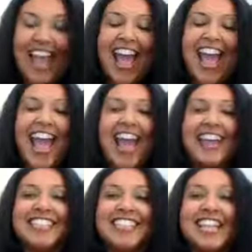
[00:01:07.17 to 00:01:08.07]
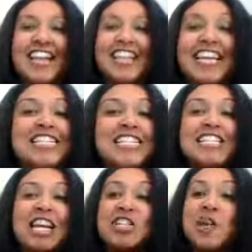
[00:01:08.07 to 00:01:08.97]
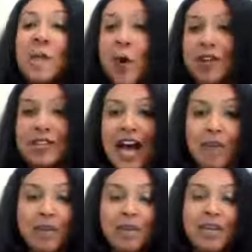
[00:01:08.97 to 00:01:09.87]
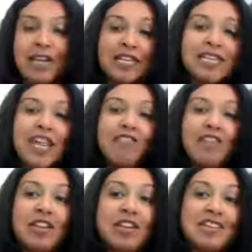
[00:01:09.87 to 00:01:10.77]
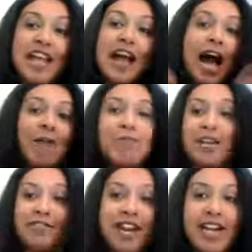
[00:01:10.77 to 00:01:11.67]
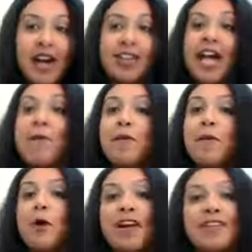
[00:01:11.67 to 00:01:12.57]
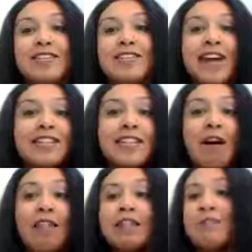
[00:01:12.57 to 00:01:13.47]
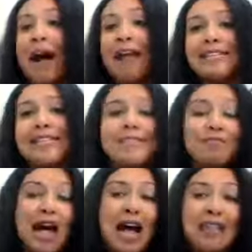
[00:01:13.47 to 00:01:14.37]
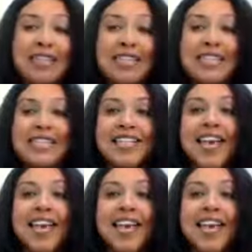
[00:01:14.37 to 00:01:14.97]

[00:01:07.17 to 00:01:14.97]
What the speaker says: And this is such an important topic because it's like a hot button right now. A lot of people are discussing all these politics and policies.